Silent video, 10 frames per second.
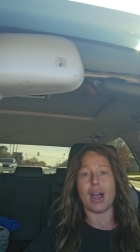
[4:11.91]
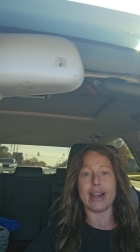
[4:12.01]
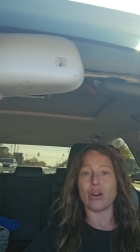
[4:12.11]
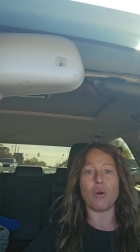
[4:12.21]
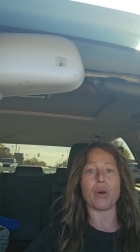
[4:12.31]

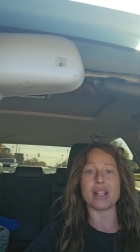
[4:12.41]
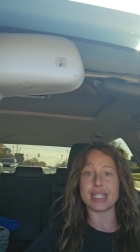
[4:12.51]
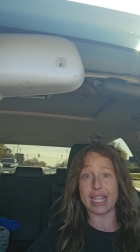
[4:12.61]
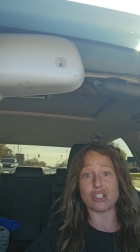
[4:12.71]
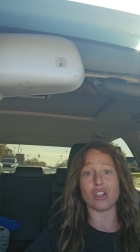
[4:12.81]
I don't want to
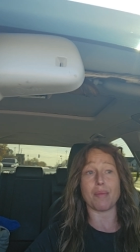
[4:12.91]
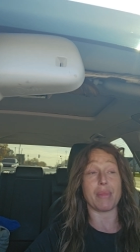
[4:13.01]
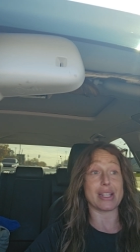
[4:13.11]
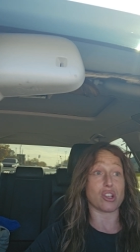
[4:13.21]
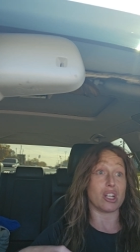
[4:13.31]
teach something
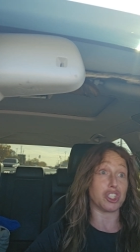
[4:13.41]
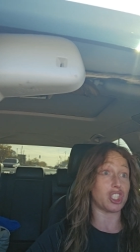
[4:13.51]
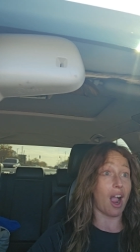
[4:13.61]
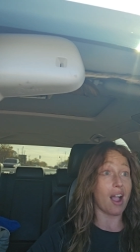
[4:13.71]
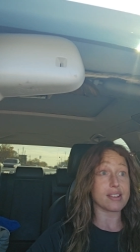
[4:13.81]
that's going to
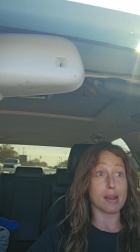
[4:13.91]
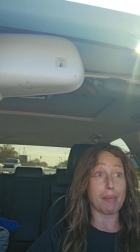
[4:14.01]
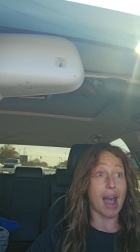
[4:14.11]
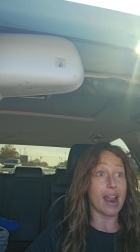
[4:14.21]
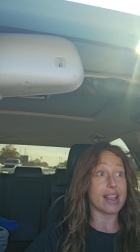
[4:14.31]
shock
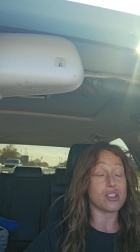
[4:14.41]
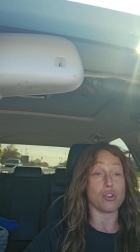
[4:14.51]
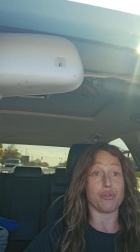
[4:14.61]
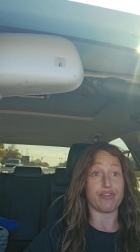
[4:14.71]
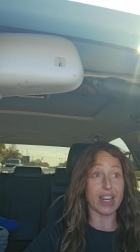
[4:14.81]
somebody
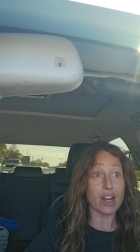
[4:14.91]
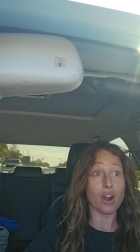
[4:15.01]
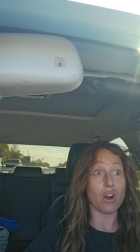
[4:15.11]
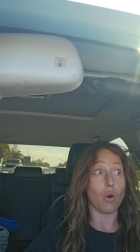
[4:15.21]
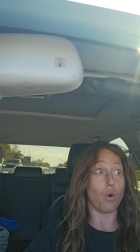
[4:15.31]
to
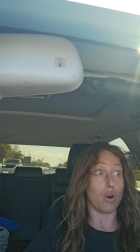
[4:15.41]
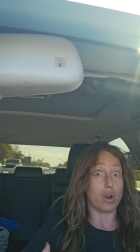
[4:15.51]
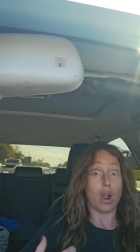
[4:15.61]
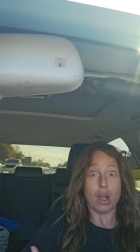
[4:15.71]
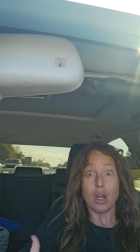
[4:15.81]
fear or